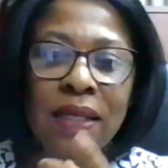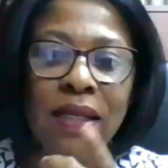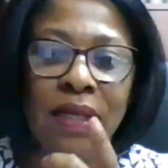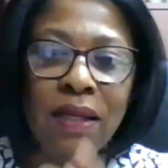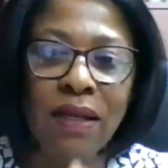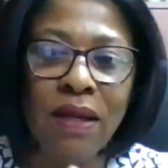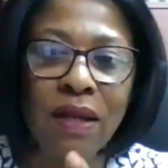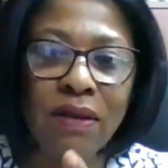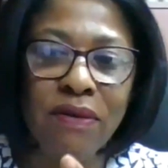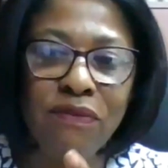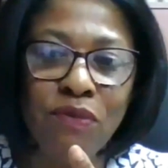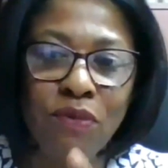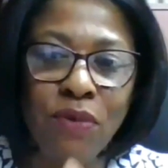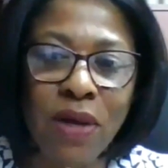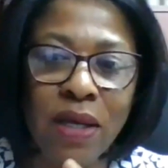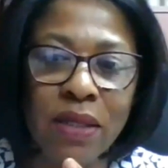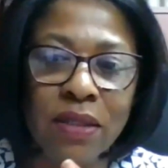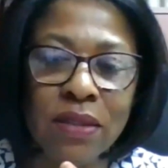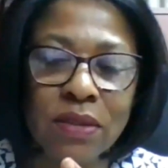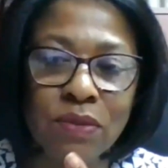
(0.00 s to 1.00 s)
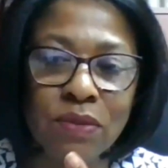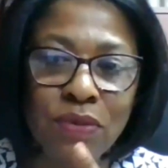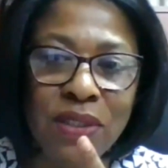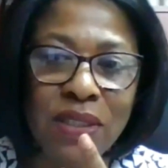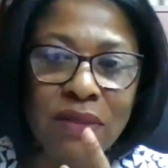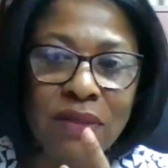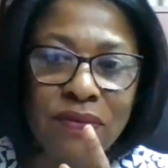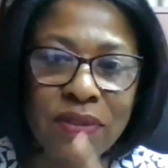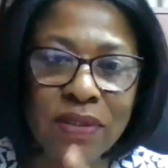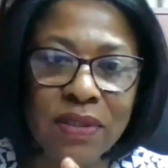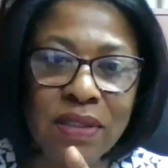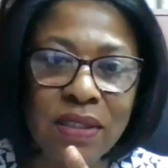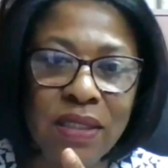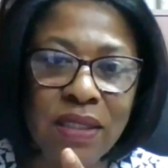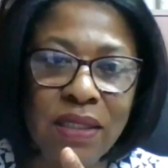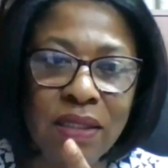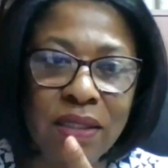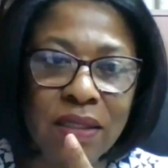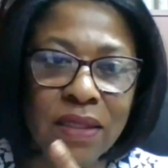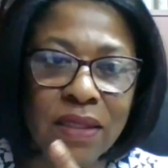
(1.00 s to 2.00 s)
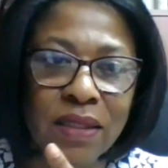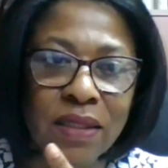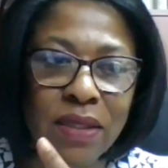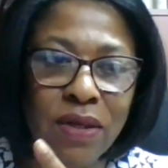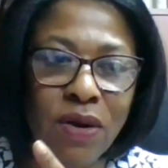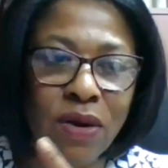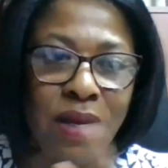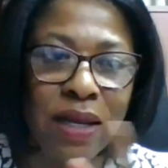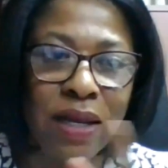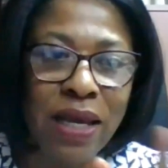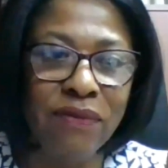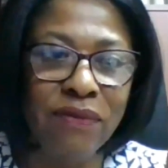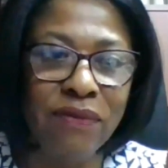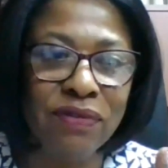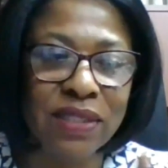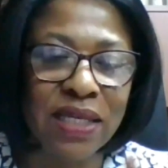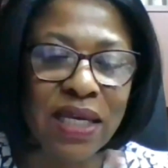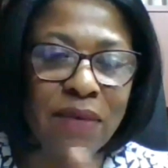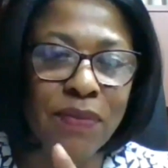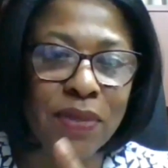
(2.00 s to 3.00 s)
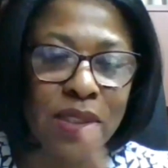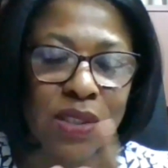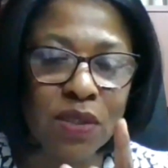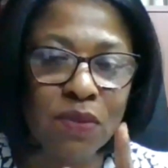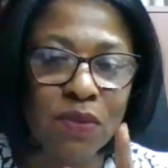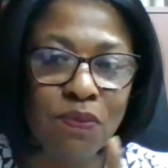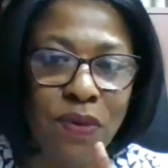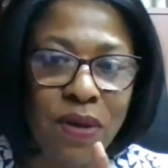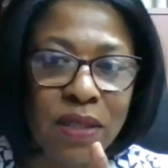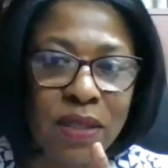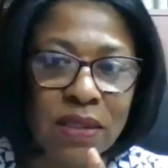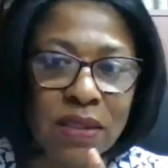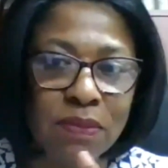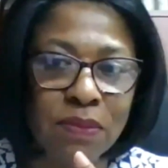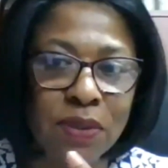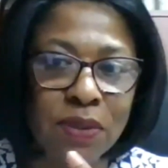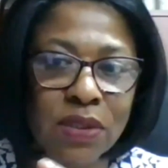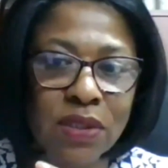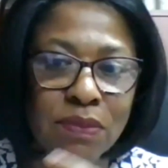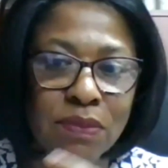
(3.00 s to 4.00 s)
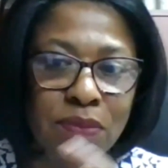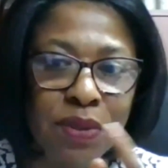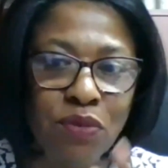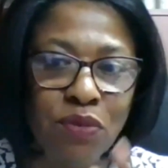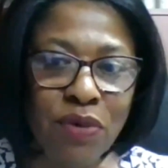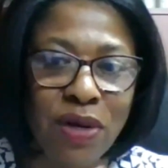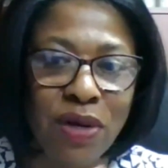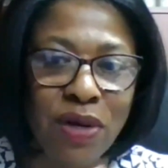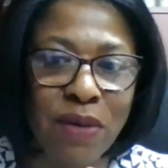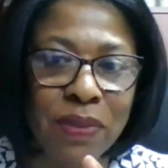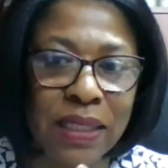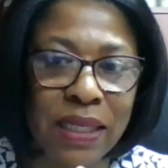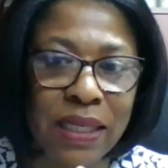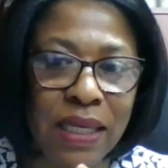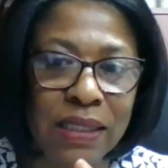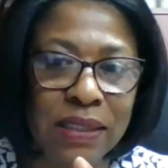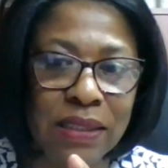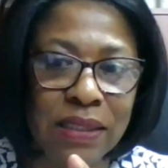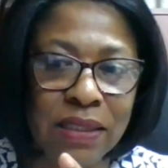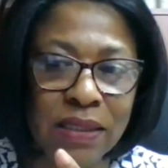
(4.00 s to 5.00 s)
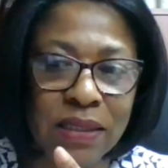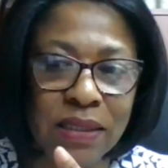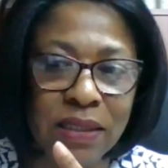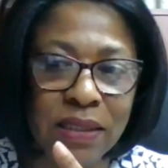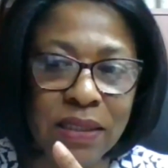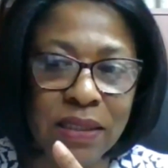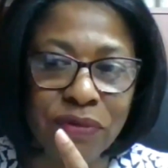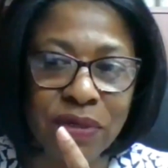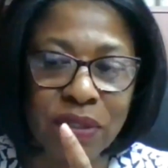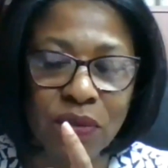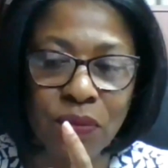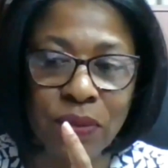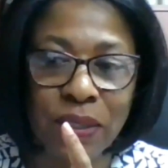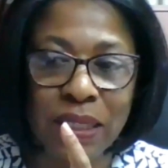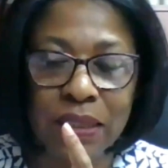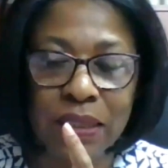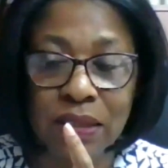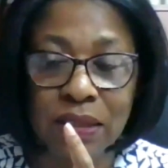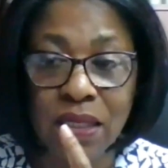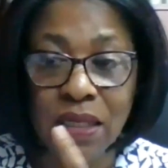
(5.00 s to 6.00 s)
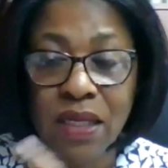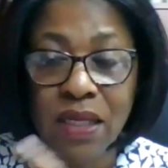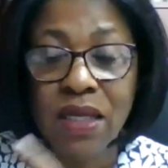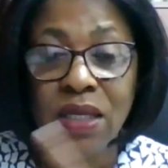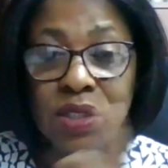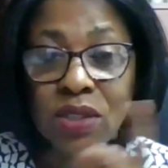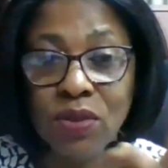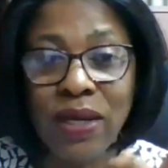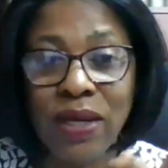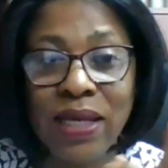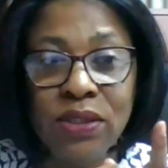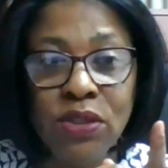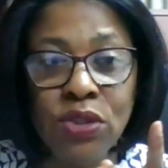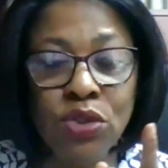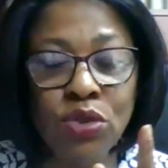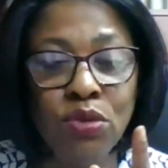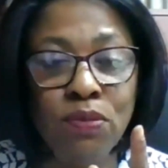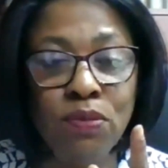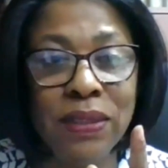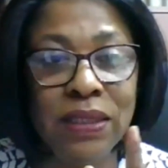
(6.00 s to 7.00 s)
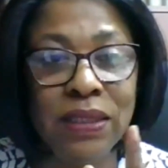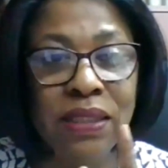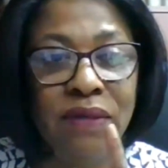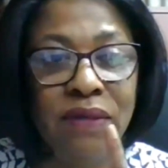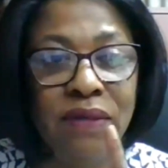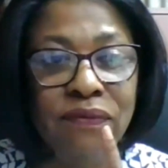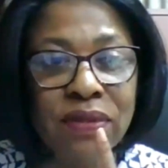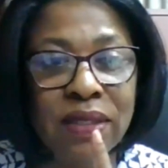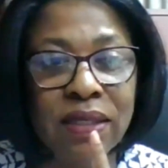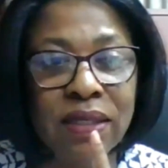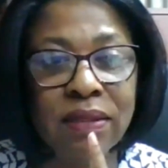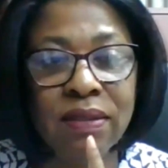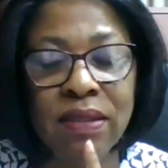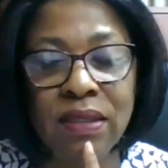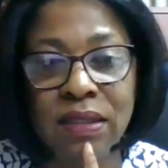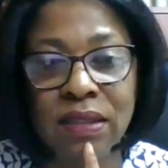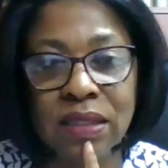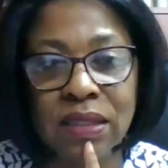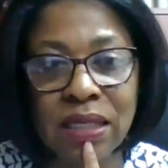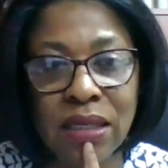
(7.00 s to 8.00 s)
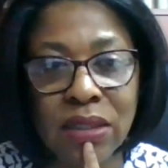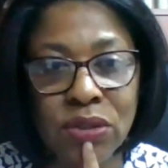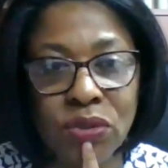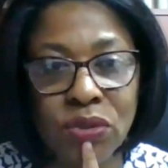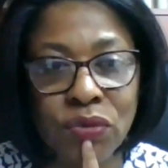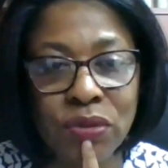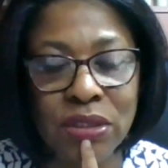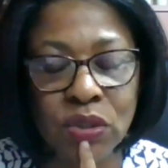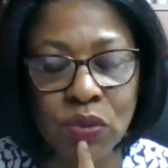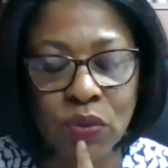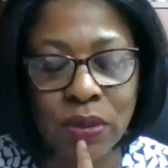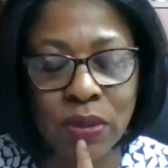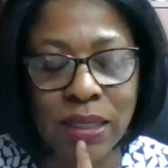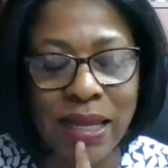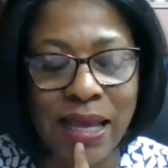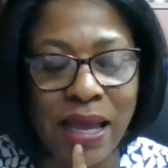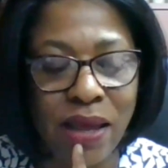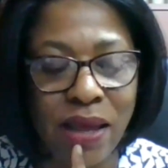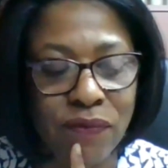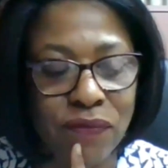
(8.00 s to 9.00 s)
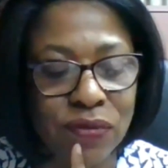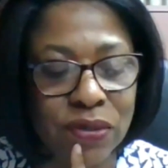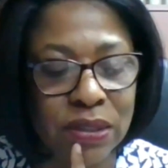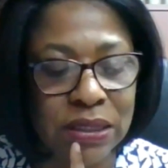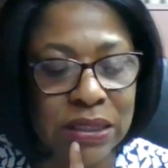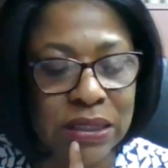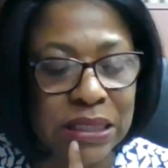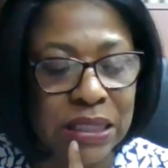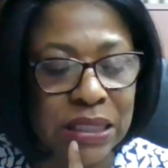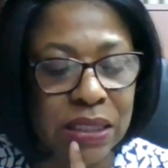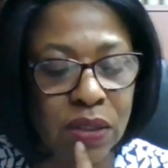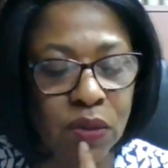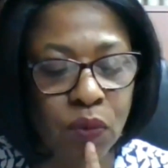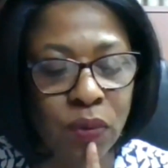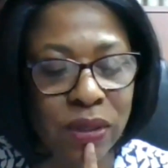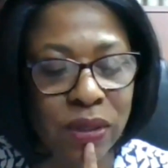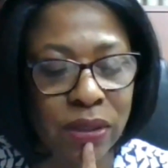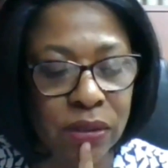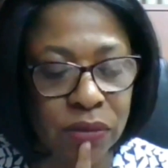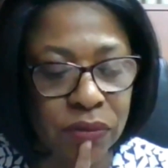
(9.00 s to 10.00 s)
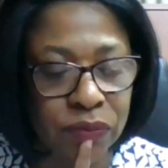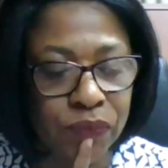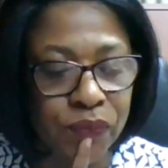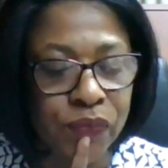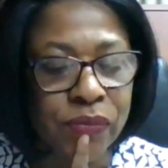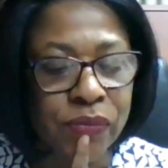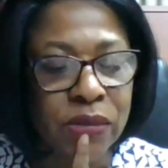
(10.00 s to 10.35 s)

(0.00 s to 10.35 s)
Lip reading: That a lot of what we have seen in our lifetime is possible to be replicated in different ways. So I do believe that these countries will have to deal with